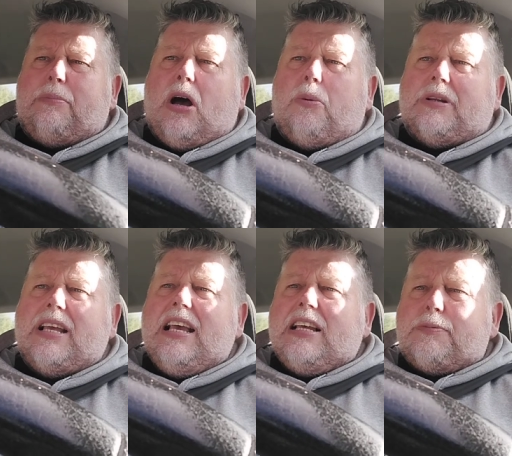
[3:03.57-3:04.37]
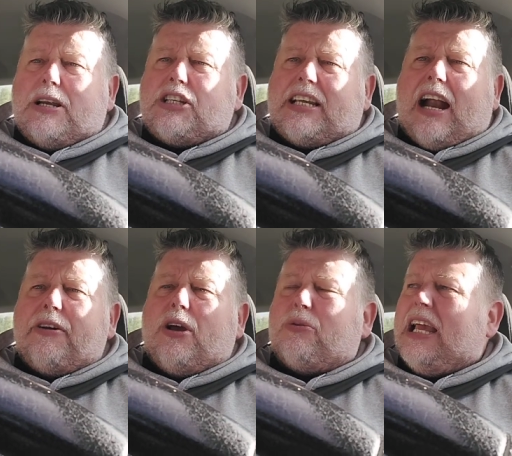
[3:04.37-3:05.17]
the moment, especially
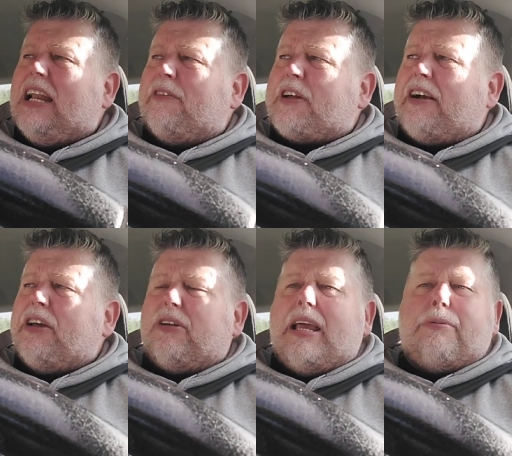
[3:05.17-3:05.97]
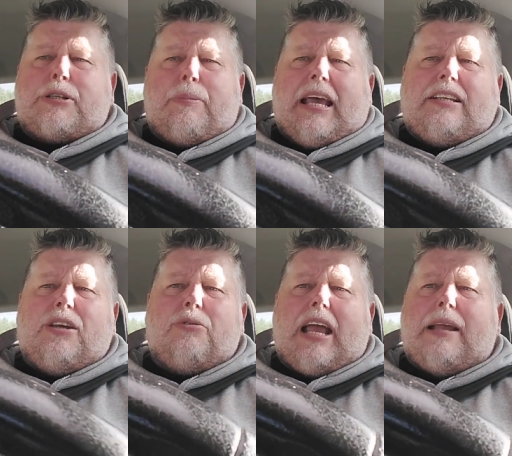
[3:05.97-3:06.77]
Gary O'Neill. If Gary O'Neill was to play
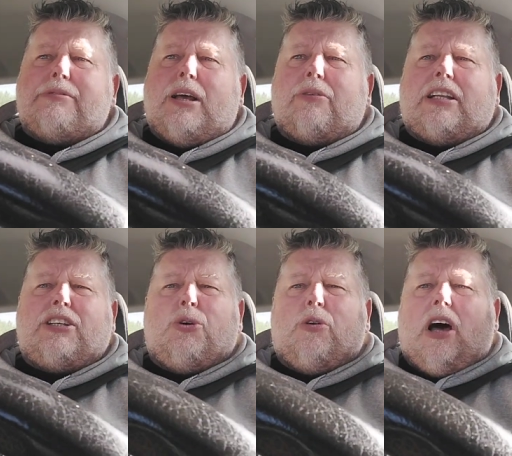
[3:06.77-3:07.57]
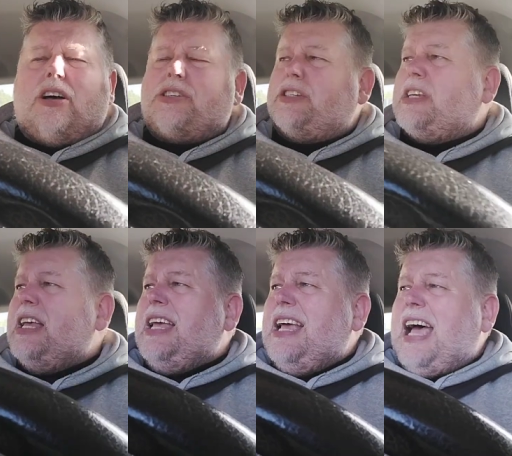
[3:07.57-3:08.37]
2 games now and get 2 losses
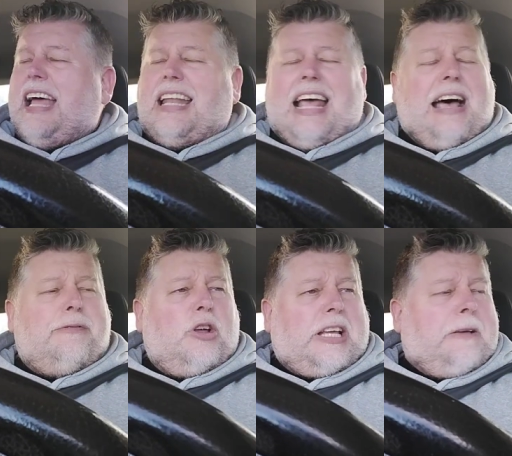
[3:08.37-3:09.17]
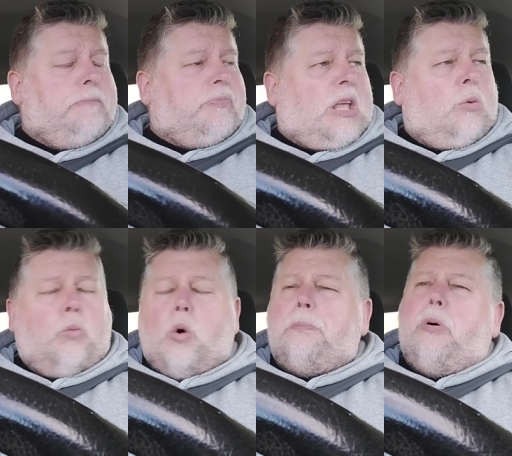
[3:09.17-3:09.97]
and have like
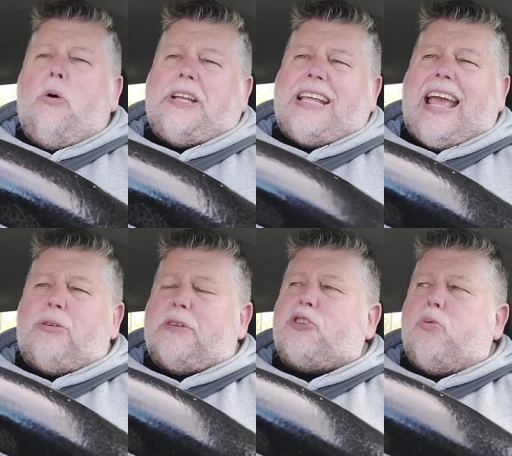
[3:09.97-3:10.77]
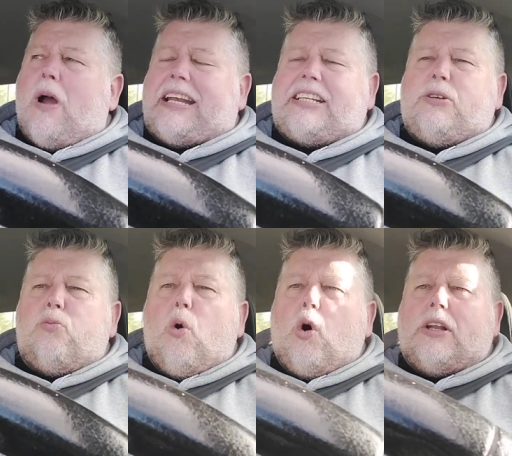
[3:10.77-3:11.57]
1 point out of
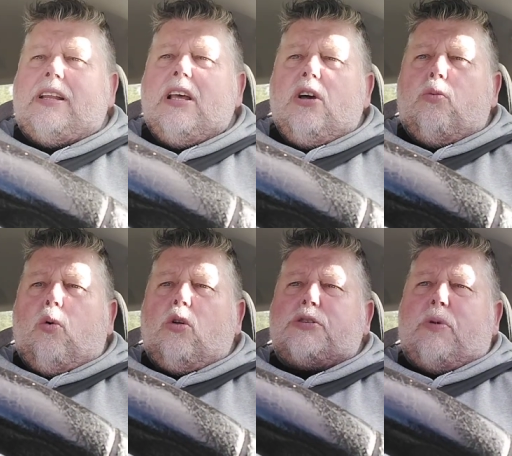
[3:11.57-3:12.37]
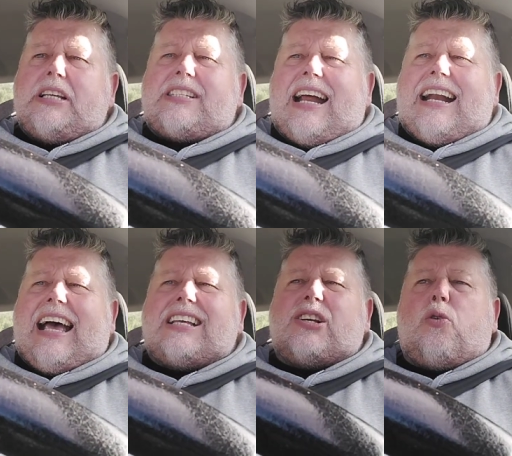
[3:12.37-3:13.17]
21, Wolves might start
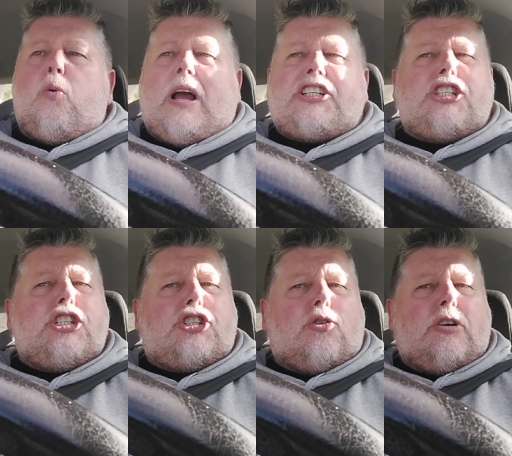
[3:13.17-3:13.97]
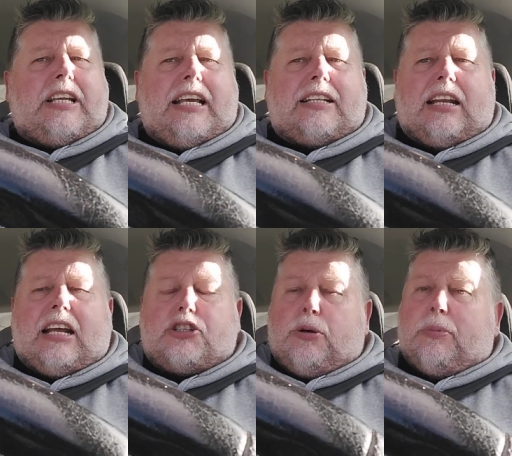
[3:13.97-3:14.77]
asking questions during the
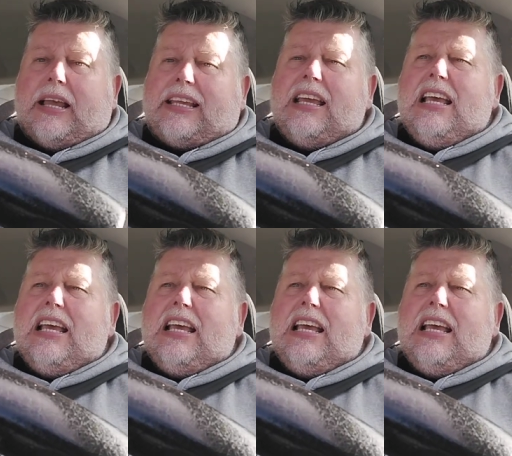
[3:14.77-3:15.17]
international break.